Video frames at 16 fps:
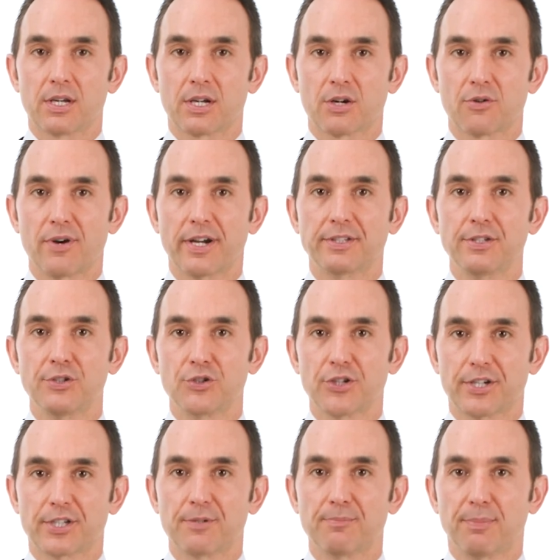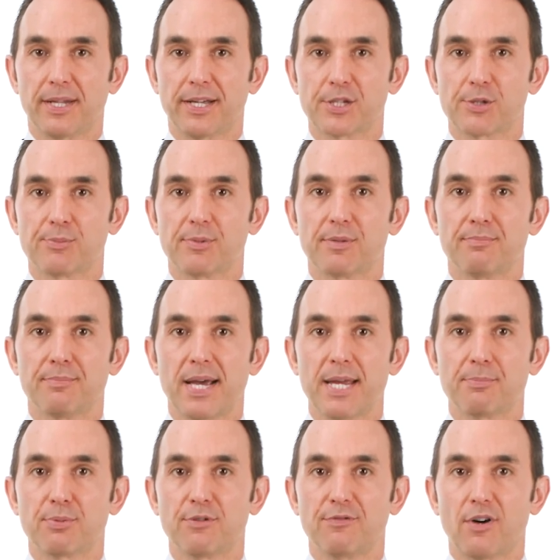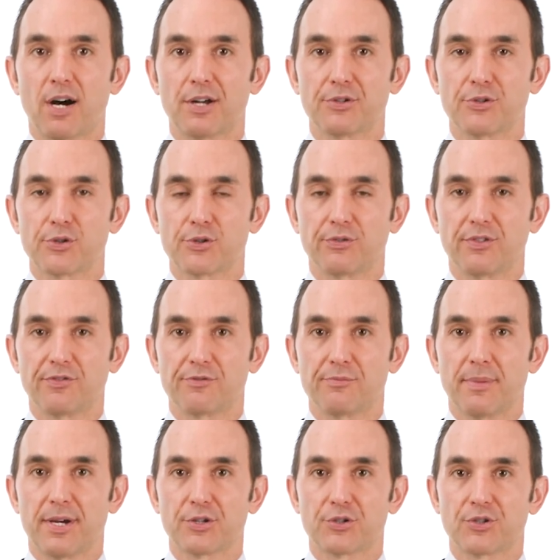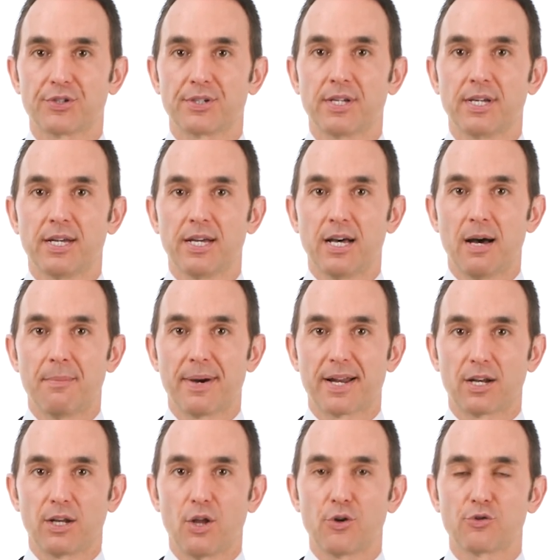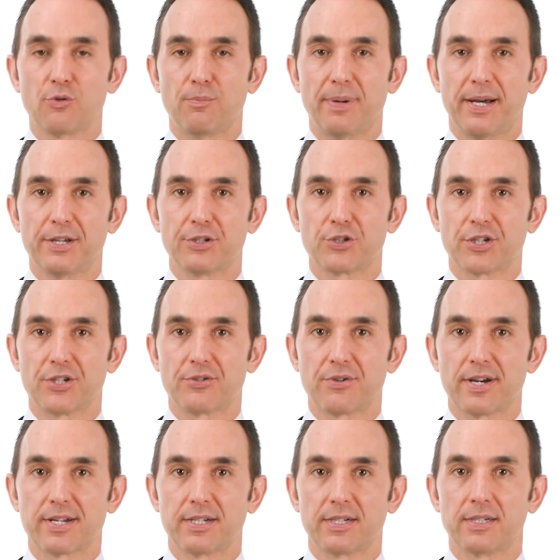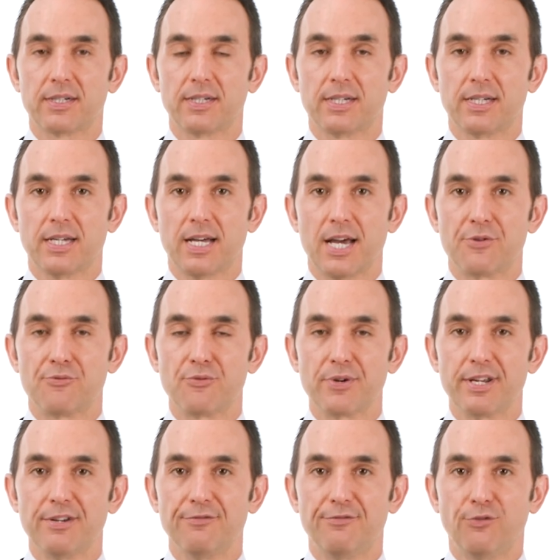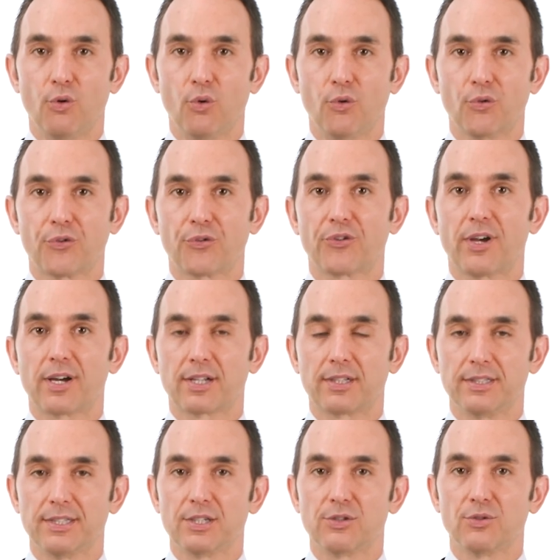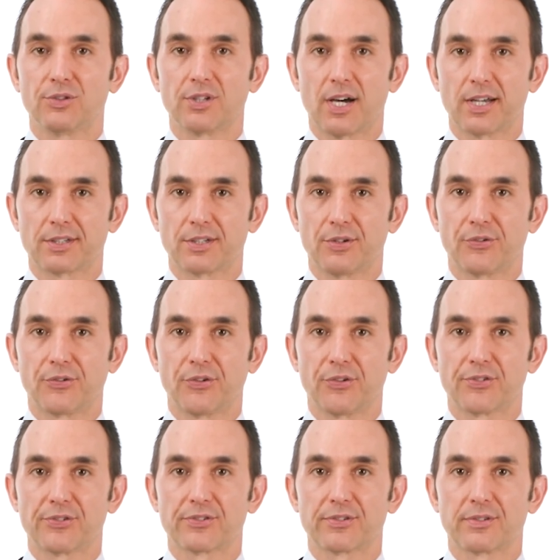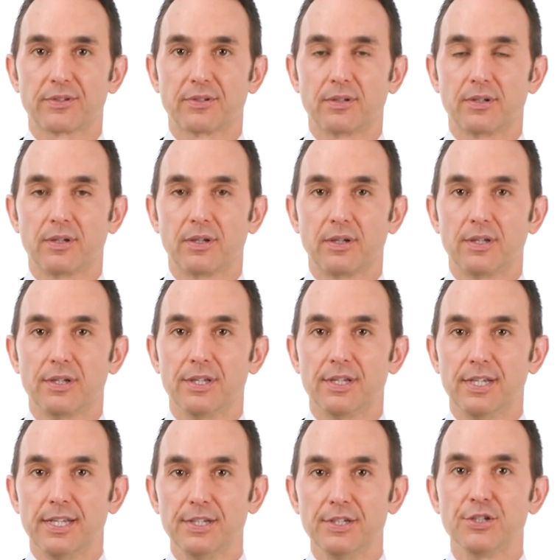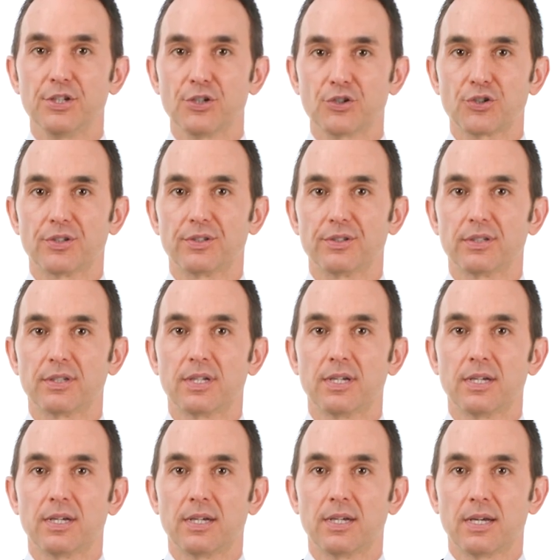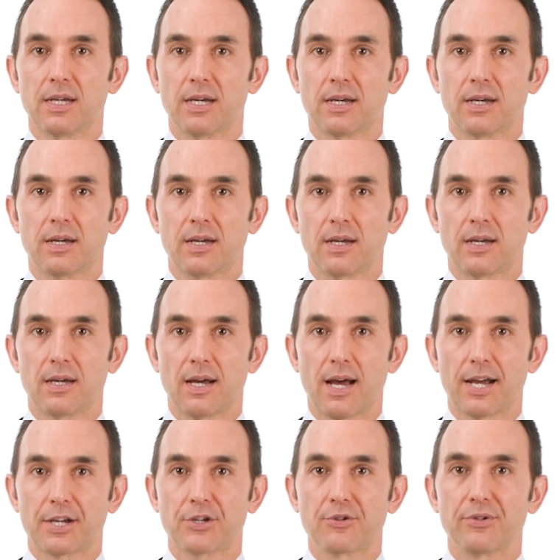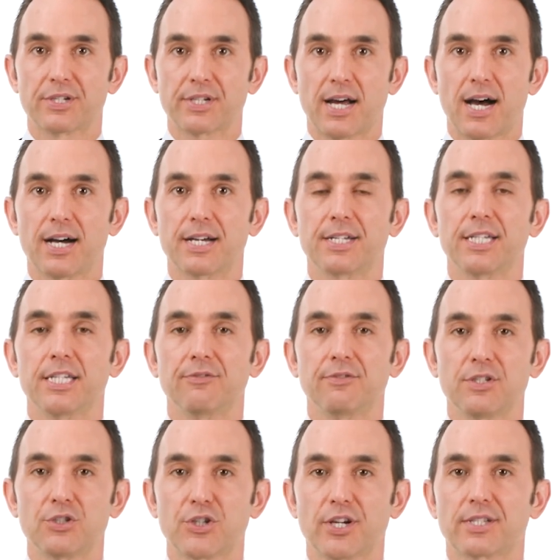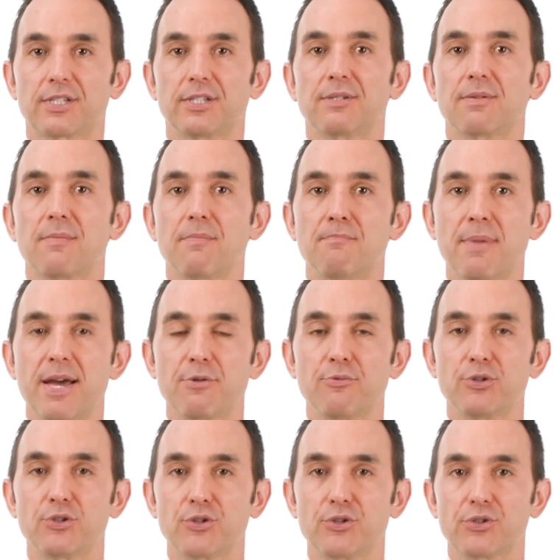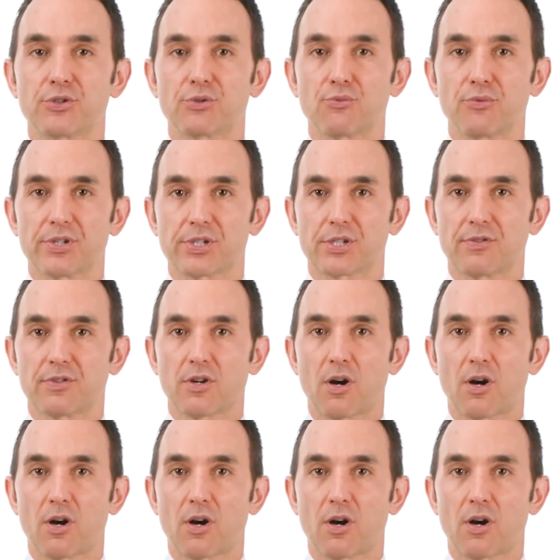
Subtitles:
Correct injectant placement may provide useful information about a local pain generator and reinforce a clinical diagnosis. In addition, accurate targeting of an injectant may reduce risks of